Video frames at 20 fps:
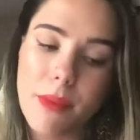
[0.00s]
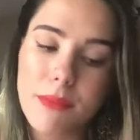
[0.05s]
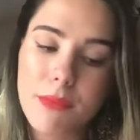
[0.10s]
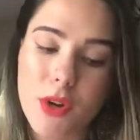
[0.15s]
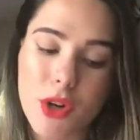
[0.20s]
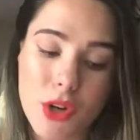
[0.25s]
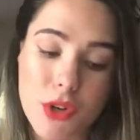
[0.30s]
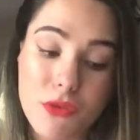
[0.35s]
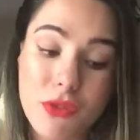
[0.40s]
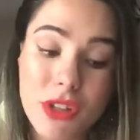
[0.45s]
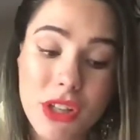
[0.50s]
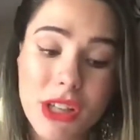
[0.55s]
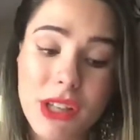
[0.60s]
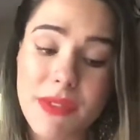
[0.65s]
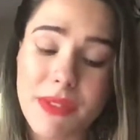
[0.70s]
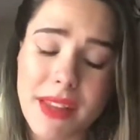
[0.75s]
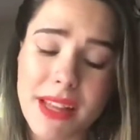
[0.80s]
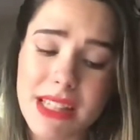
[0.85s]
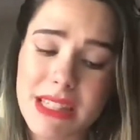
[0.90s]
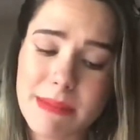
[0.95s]
heard really good
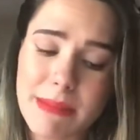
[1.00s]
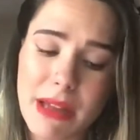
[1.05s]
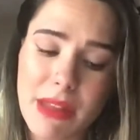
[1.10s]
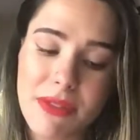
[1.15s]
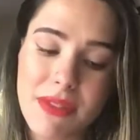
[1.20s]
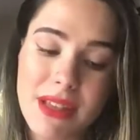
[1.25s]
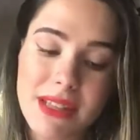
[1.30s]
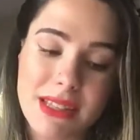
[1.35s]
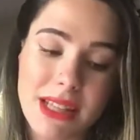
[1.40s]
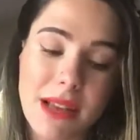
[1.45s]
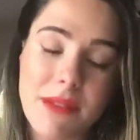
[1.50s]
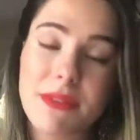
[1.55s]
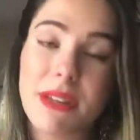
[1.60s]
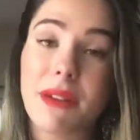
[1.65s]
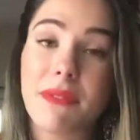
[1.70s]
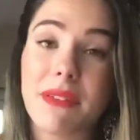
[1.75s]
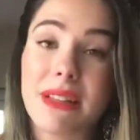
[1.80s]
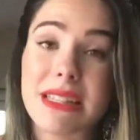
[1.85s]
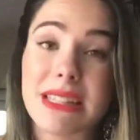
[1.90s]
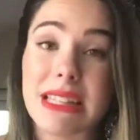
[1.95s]
things about this. I've
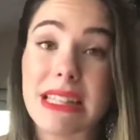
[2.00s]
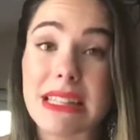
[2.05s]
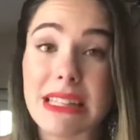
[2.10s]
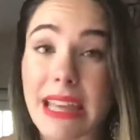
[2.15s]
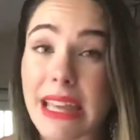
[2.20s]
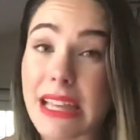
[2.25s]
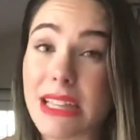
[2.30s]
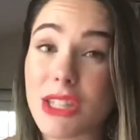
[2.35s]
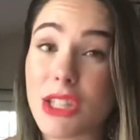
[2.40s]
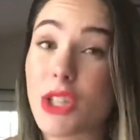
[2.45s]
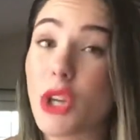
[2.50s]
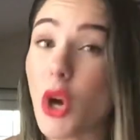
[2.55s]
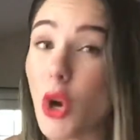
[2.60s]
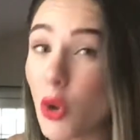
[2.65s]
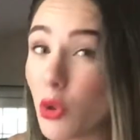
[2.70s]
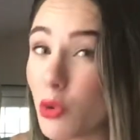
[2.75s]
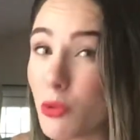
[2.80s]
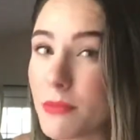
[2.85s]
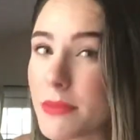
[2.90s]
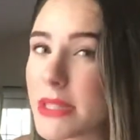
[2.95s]
definitely seen Casey
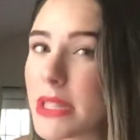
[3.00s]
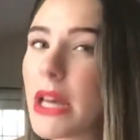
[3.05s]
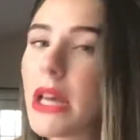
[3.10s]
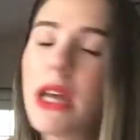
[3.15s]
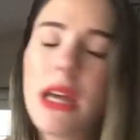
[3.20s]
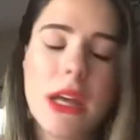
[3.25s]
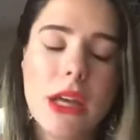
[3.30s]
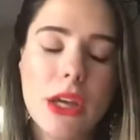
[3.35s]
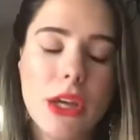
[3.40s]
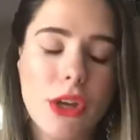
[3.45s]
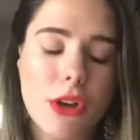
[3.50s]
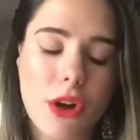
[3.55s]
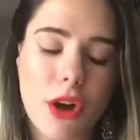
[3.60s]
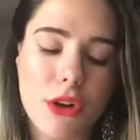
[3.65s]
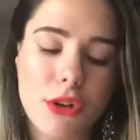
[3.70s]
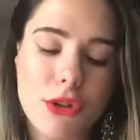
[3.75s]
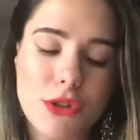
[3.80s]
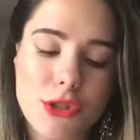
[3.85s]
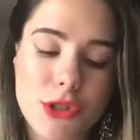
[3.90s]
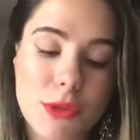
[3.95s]
Holmes here on
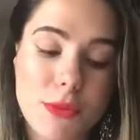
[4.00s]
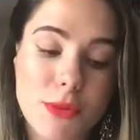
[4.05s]
YouTube